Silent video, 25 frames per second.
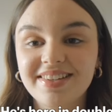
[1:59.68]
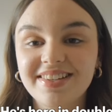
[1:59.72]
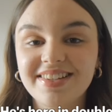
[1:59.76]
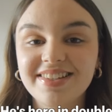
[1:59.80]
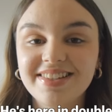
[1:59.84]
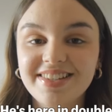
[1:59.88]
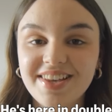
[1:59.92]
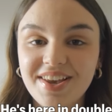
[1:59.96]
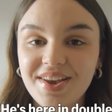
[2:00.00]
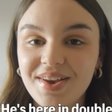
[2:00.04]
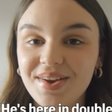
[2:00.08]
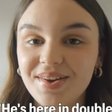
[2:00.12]

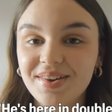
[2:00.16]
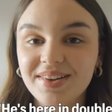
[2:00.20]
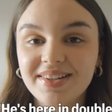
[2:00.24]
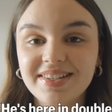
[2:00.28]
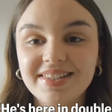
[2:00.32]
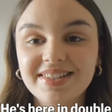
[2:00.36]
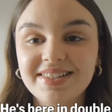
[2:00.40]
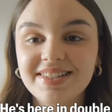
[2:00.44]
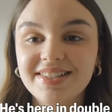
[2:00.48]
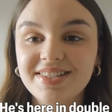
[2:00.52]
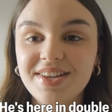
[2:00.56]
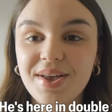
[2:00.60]
He's here
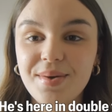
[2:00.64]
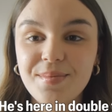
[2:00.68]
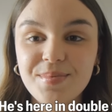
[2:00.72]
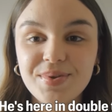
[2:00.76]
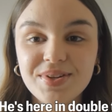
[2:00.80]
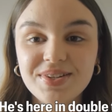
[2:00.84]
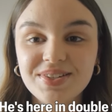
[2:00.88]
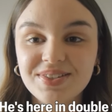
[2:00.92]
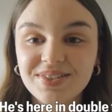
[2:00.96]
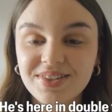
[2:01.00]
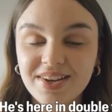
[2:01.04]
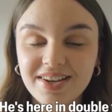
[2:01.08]
in
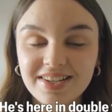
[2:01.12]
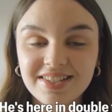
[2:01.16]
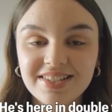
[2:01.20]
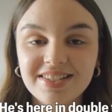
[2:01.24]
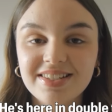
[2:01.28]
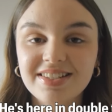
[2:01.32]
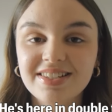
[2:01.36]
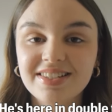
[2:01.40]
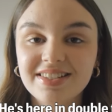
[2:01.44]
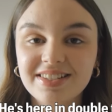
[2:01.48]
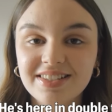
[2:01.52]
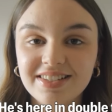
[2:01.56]
double
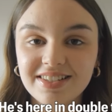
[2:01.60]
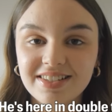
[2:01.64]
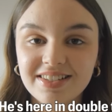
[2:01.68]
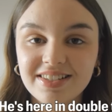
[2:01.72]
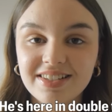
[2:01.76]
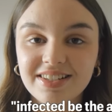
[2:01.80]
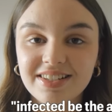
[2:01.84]
trust,